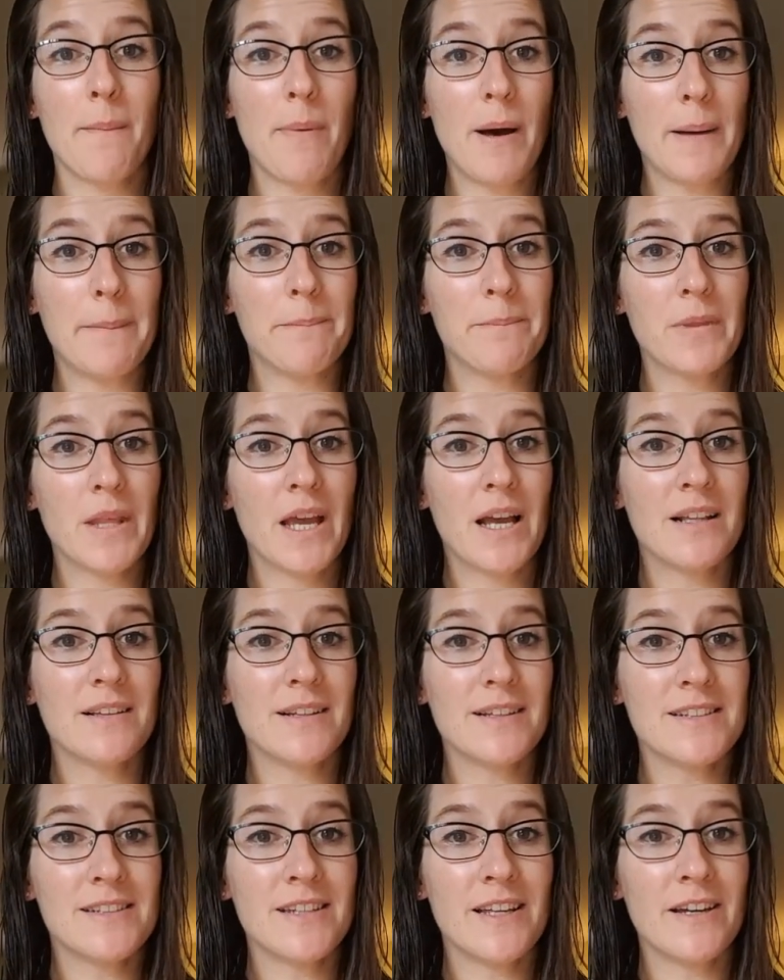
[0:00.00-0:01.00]
But
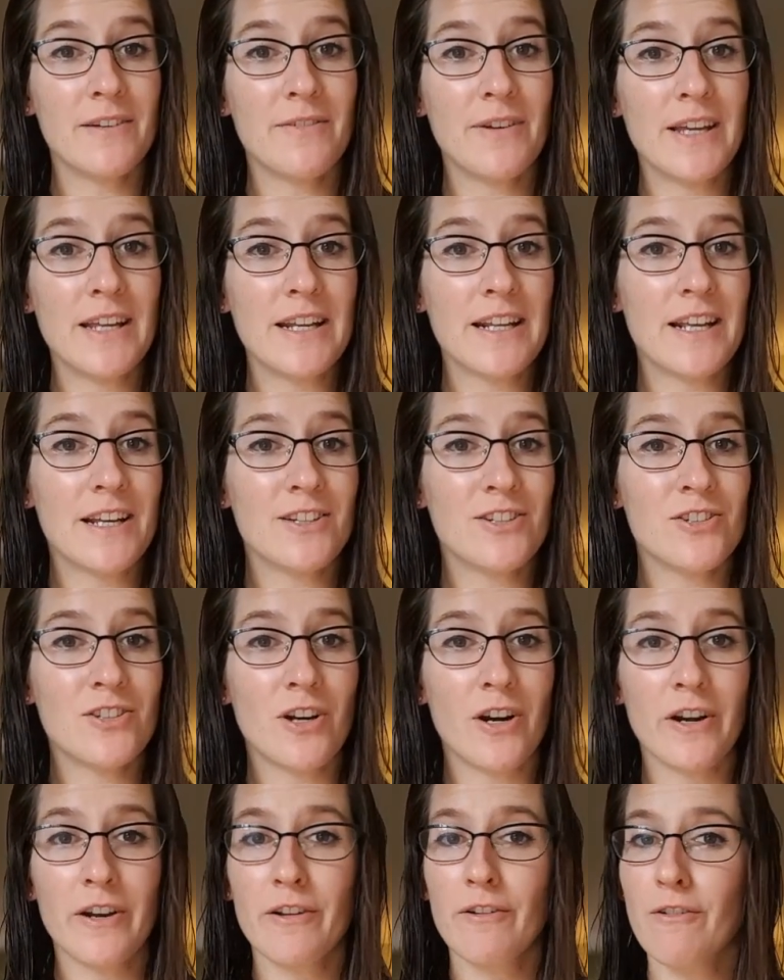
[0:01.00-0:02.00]
let's dive in and get
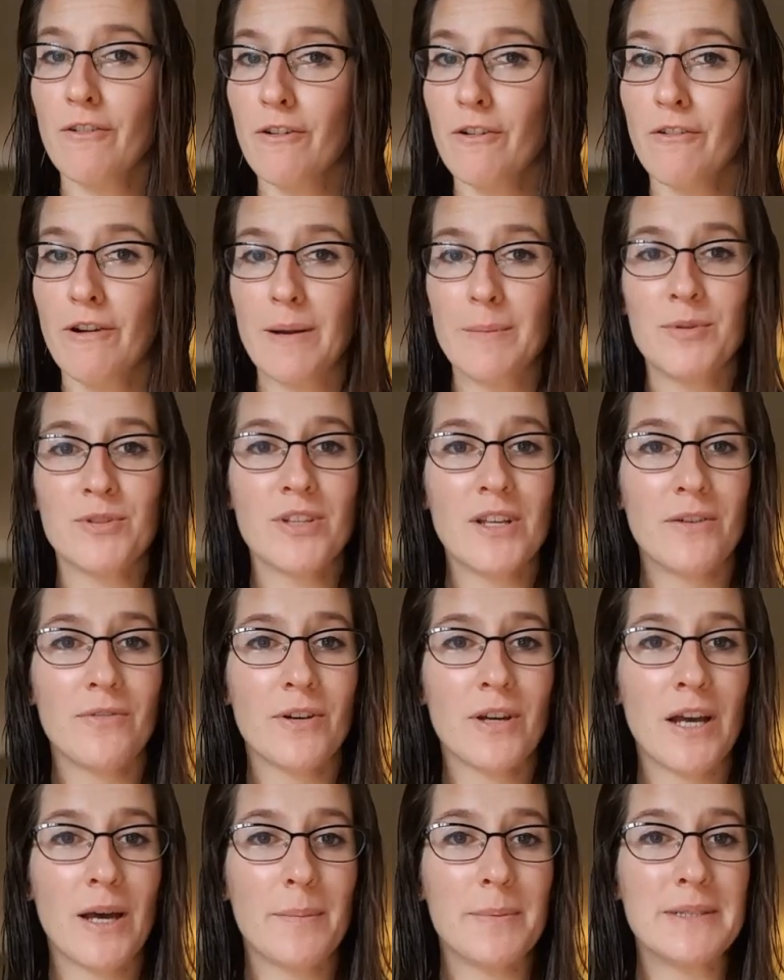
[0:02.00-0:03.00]
started. Go grab
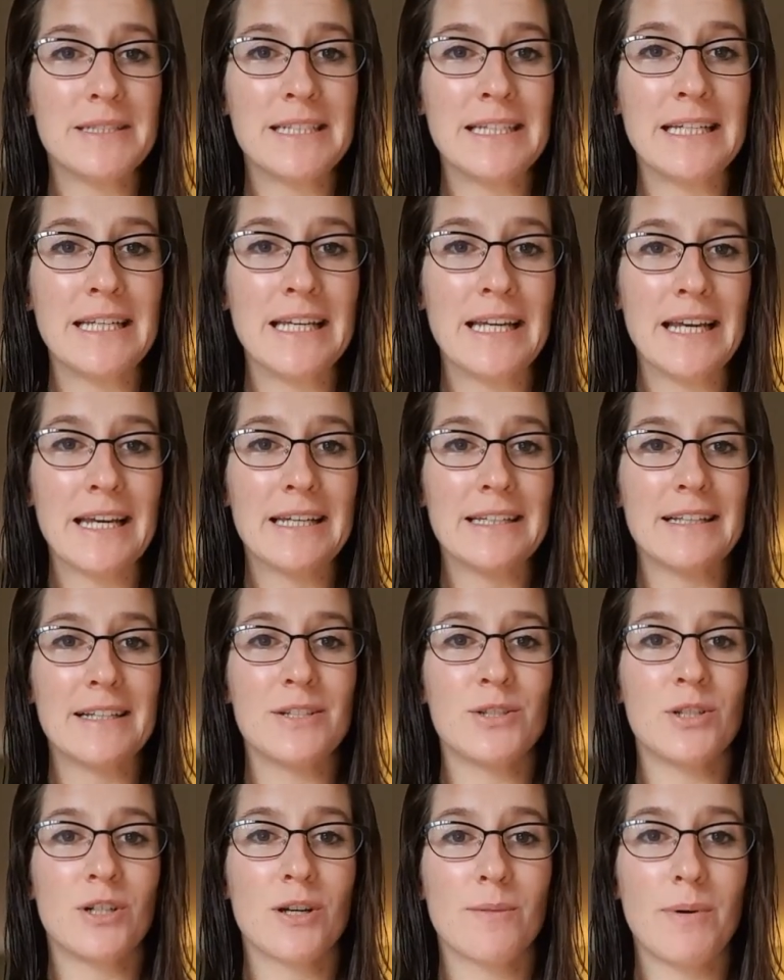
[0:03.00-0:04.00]
yourself a cup of tea and
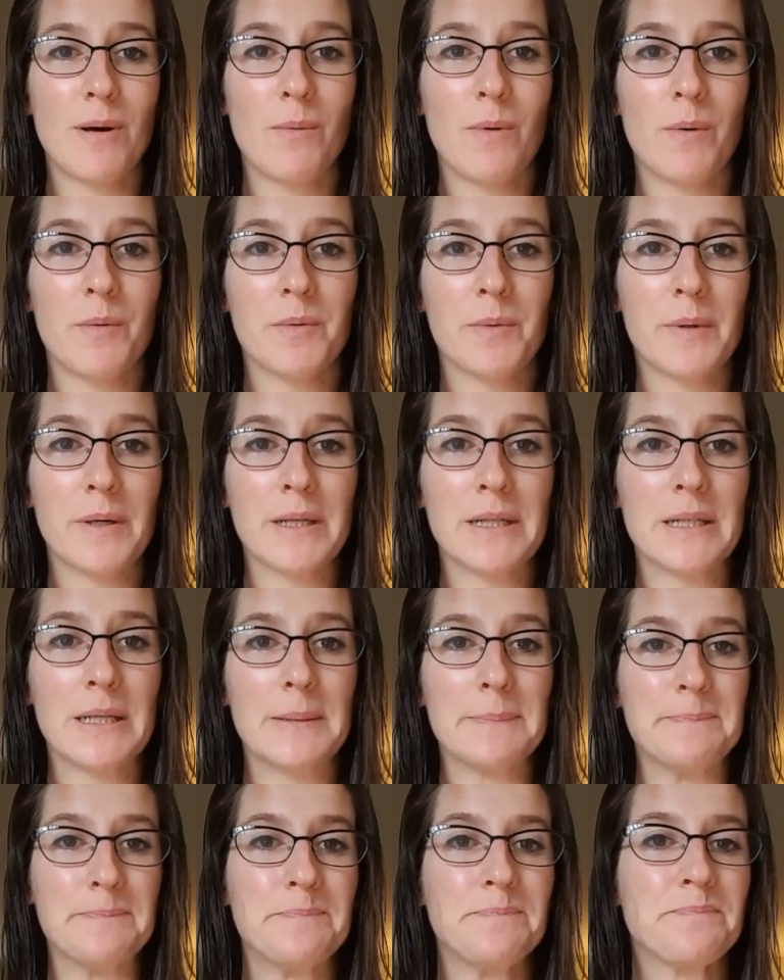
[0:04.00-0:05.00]
let's talk about what we're working
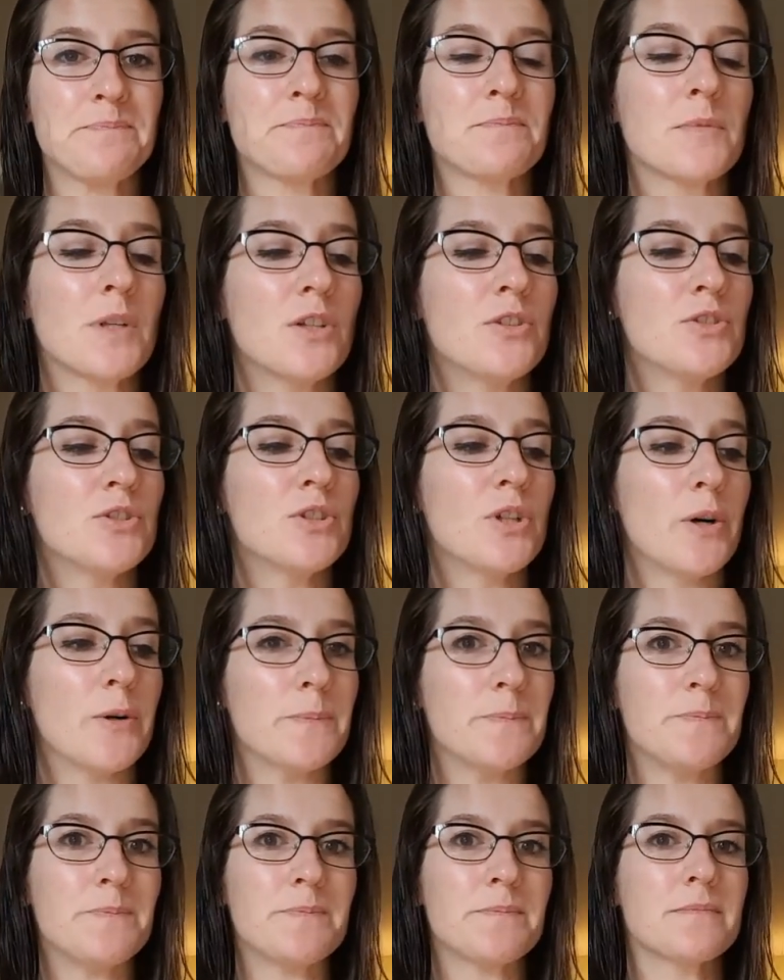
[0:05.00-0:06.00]
on.
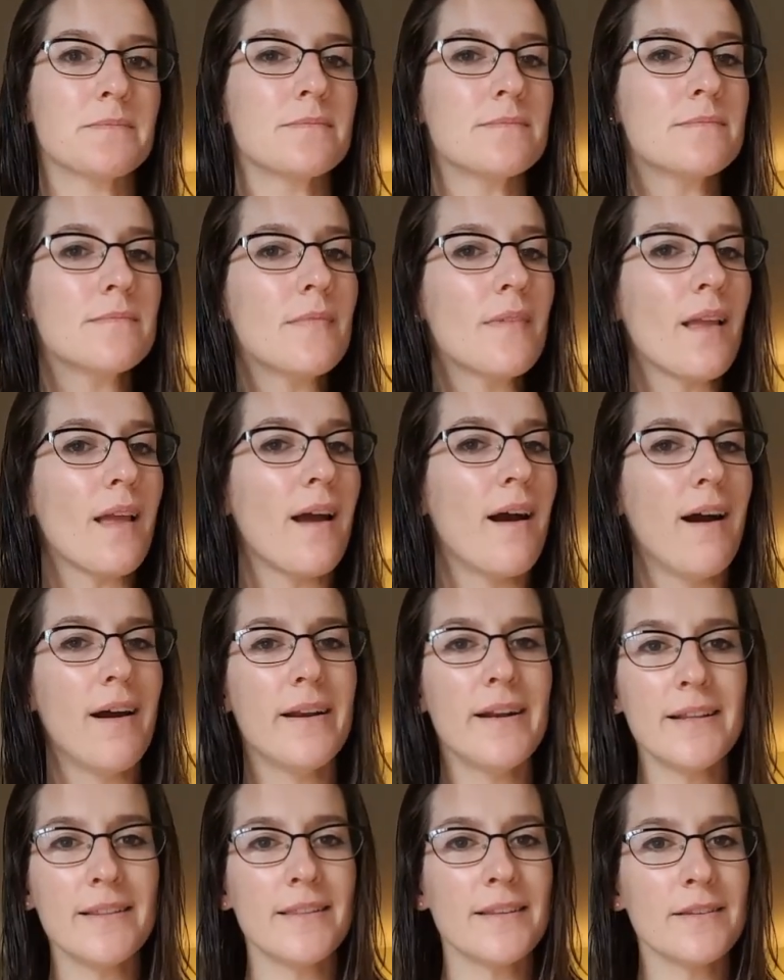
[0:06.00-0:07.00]
So,
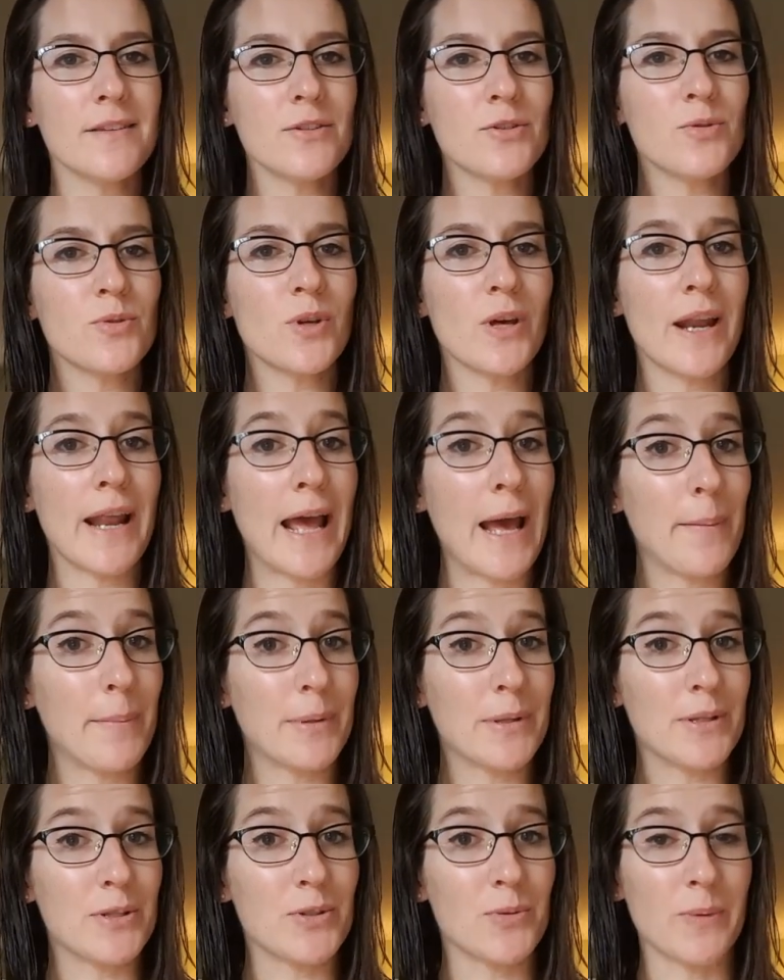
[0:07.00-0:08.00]
I didn't think this was going to
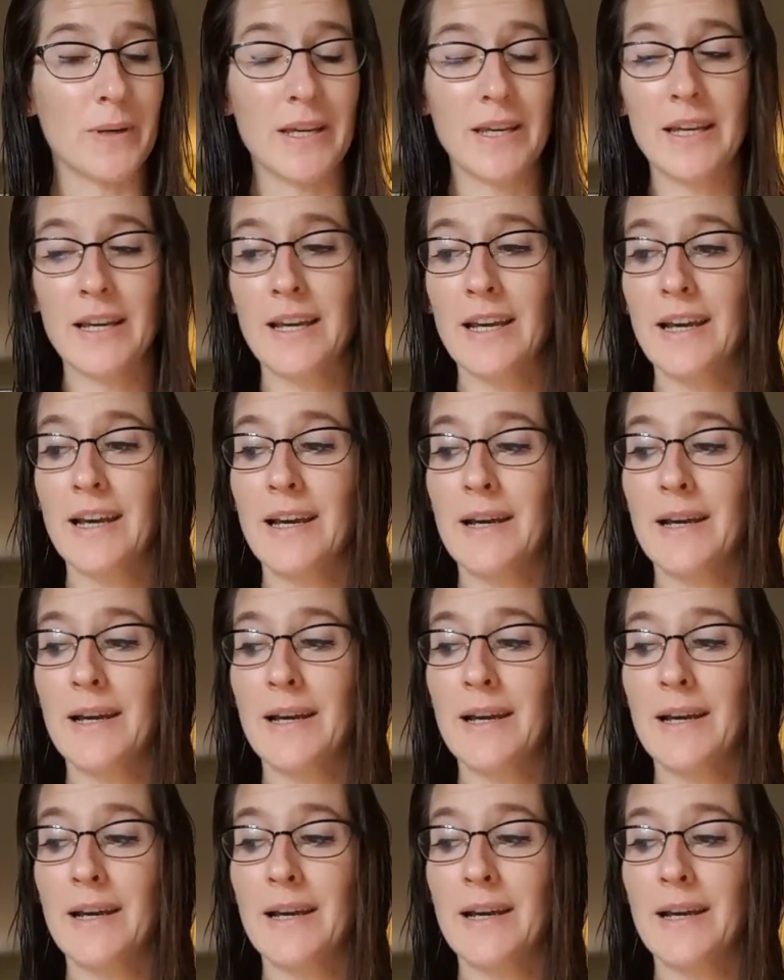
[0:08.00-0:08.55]
happen this week.